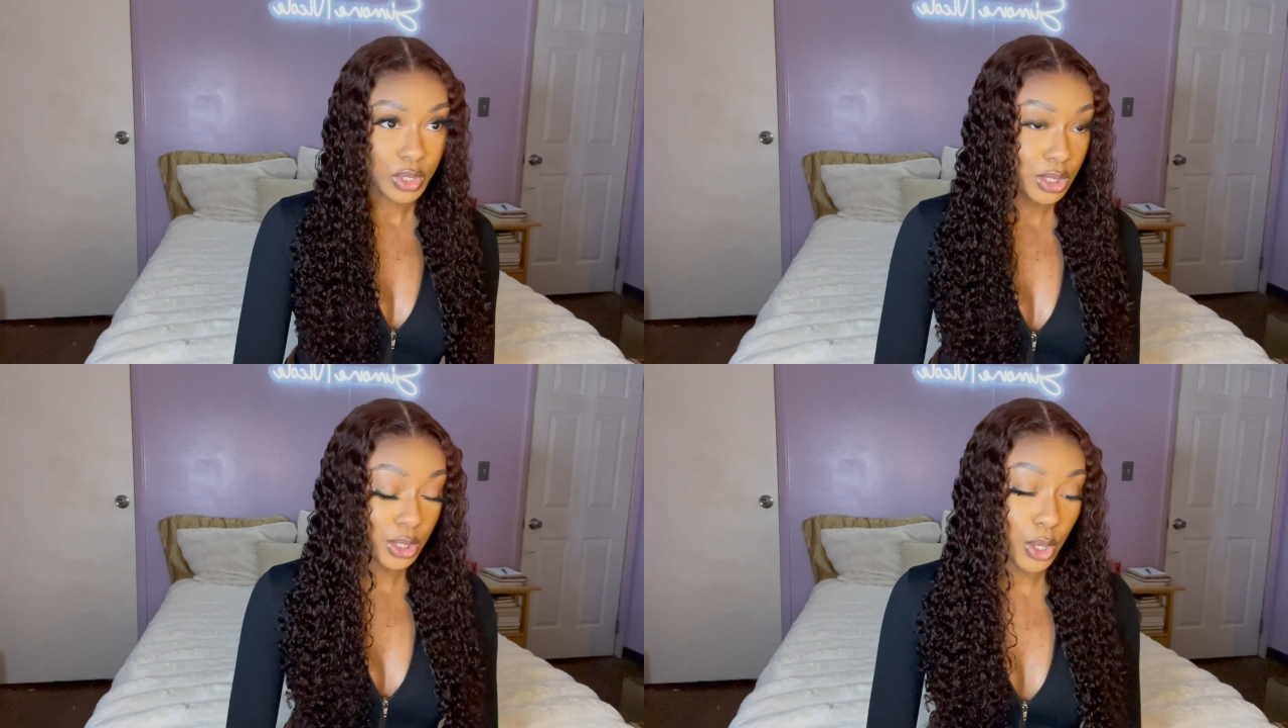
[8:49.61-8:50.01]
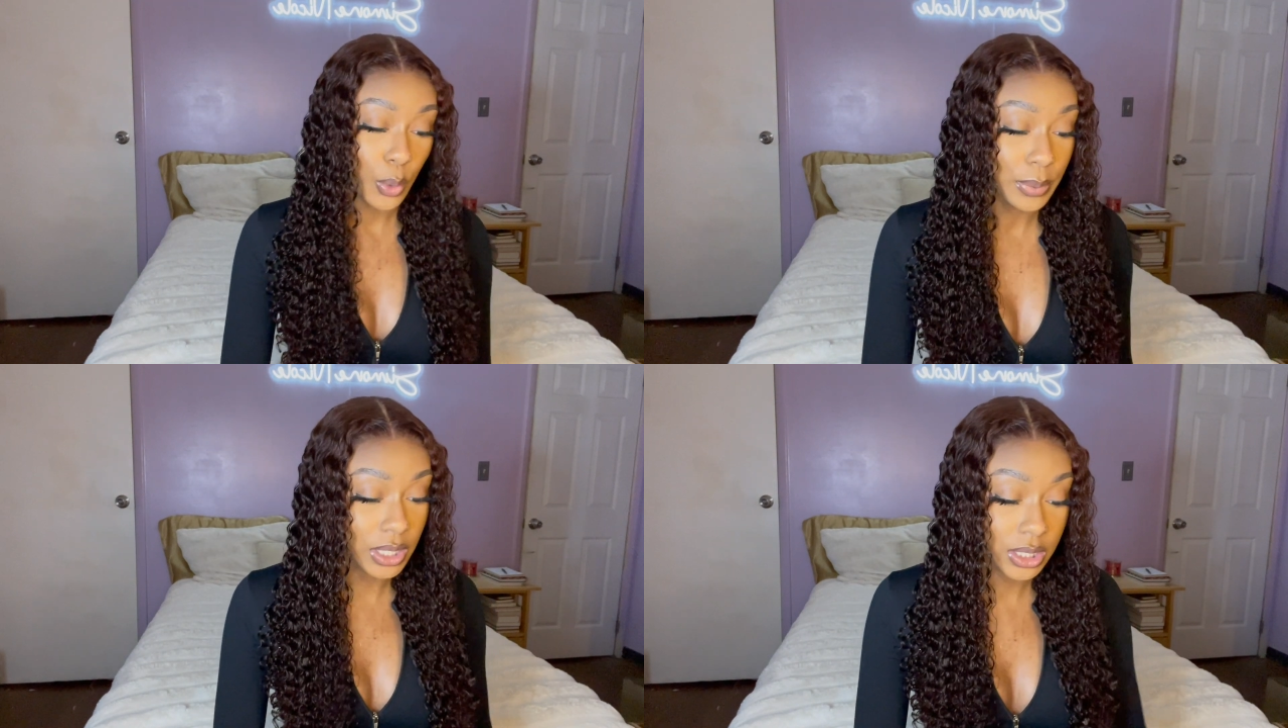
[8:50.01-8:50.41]
No
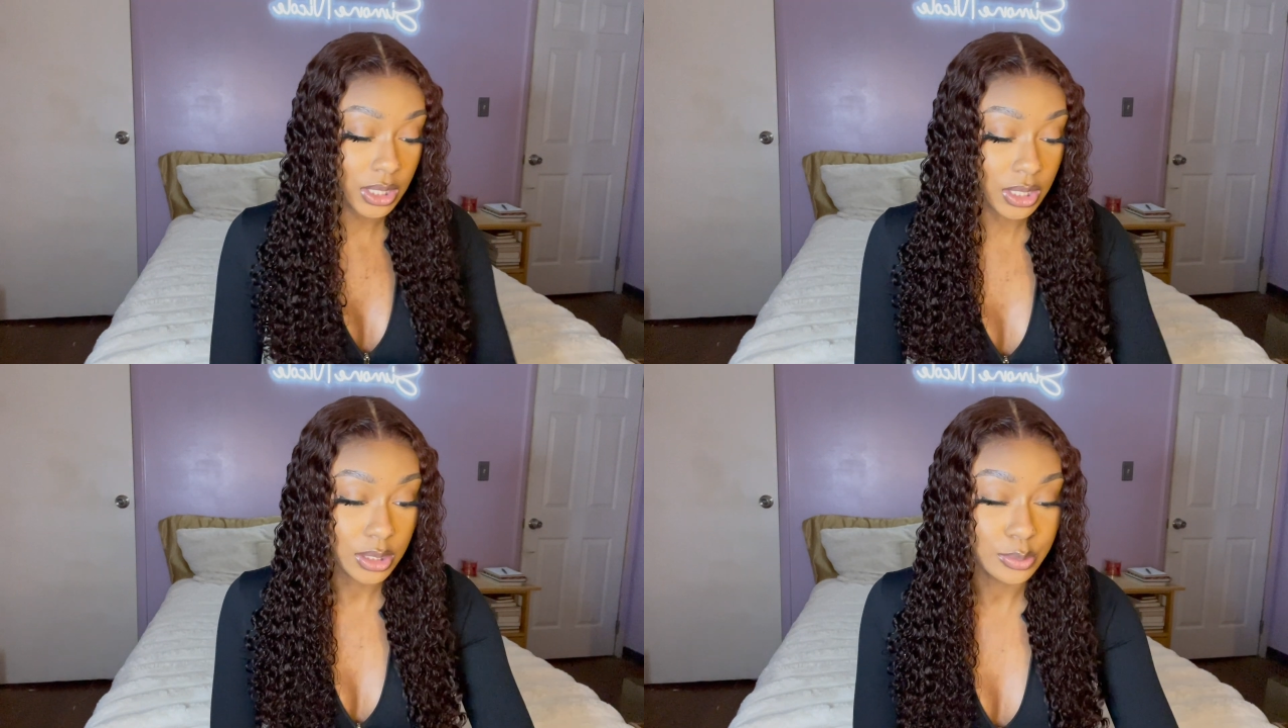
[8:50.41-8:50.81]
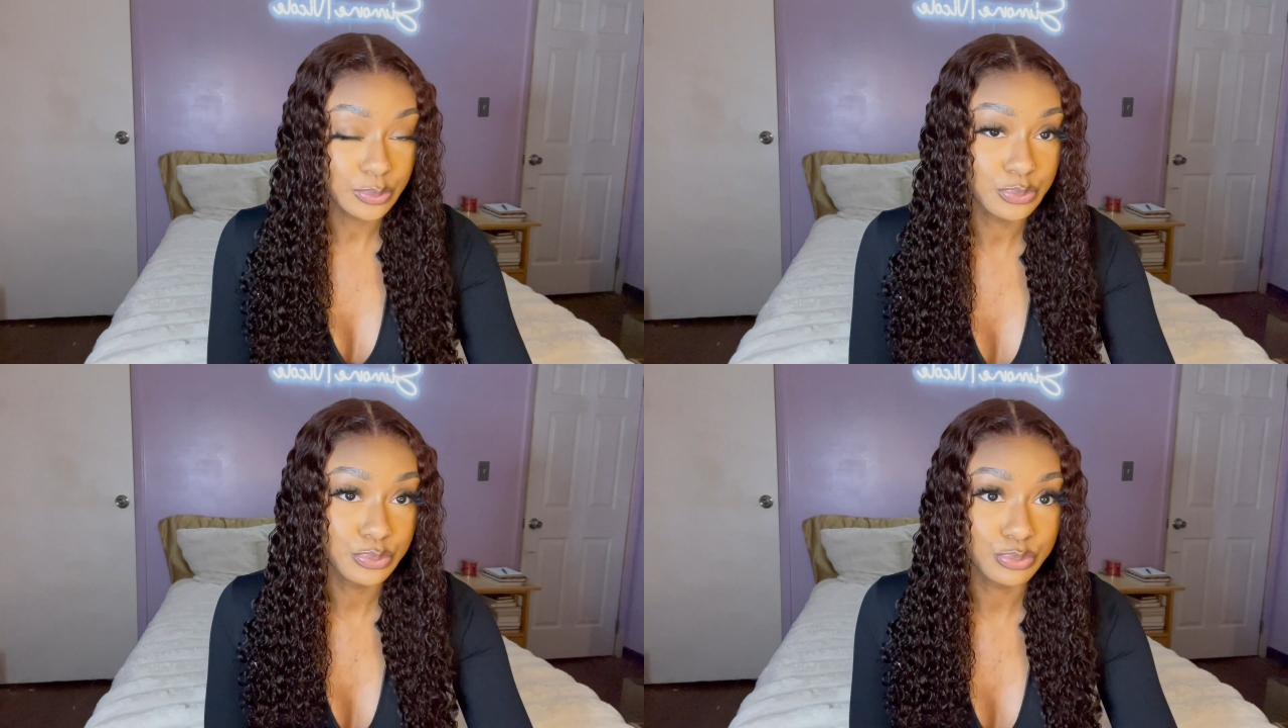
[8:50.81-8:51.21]
plucking,
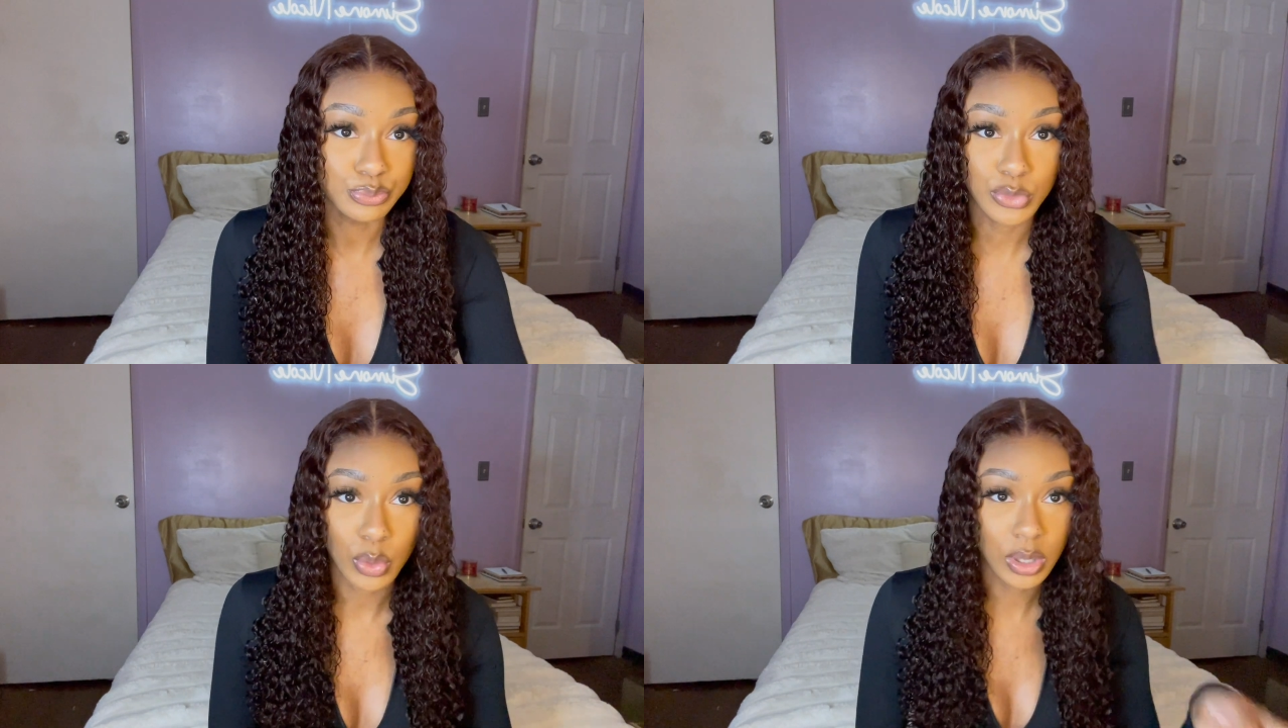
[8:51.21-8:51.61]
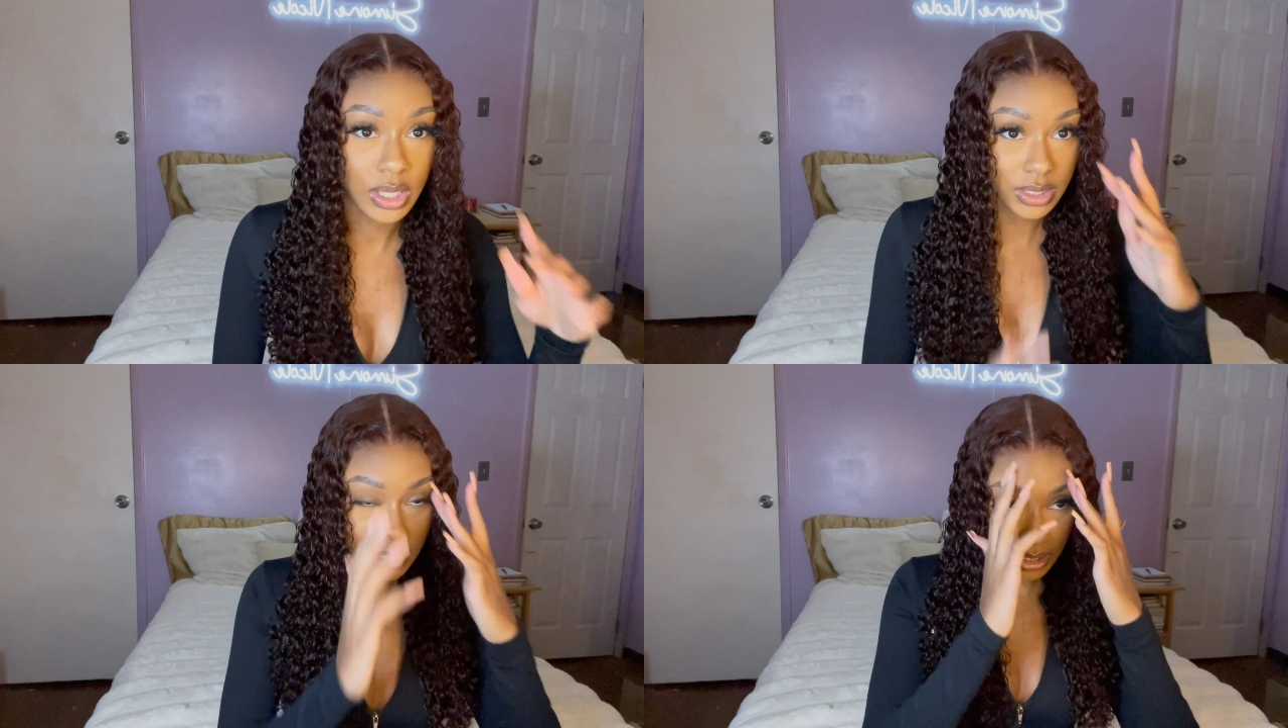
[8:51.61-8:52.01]
no
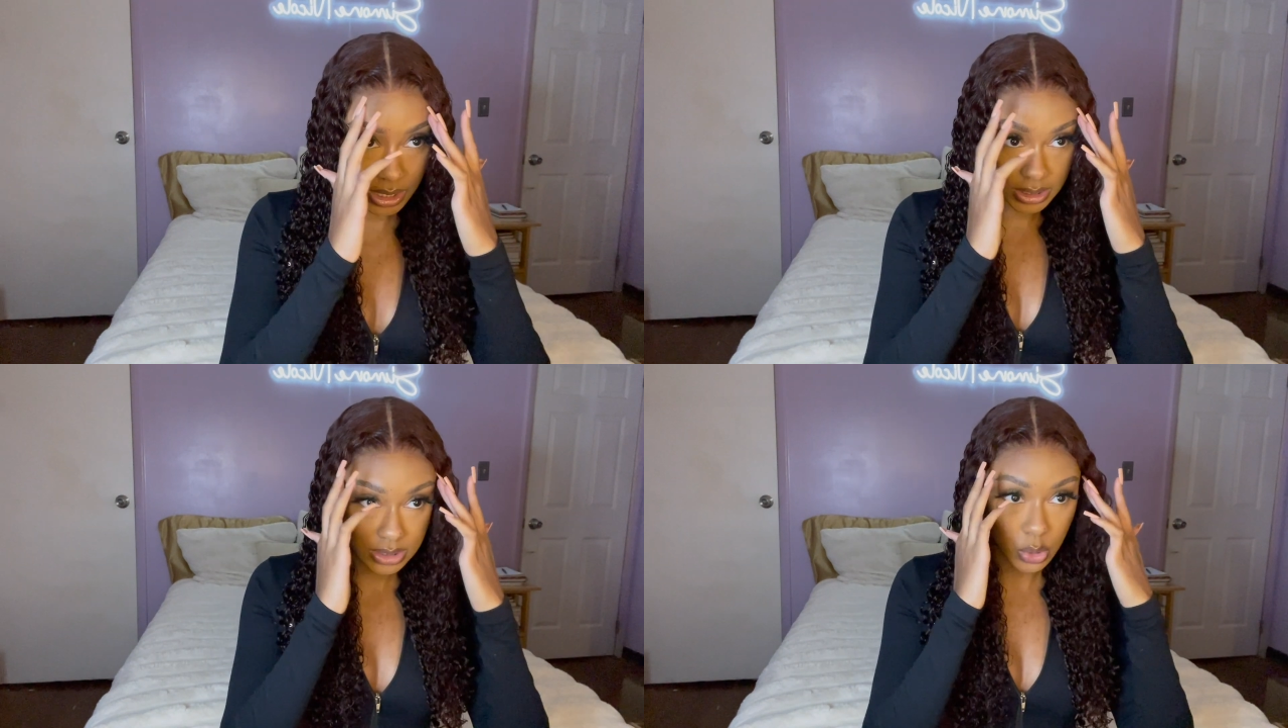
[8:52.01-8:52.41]
cutting the lace,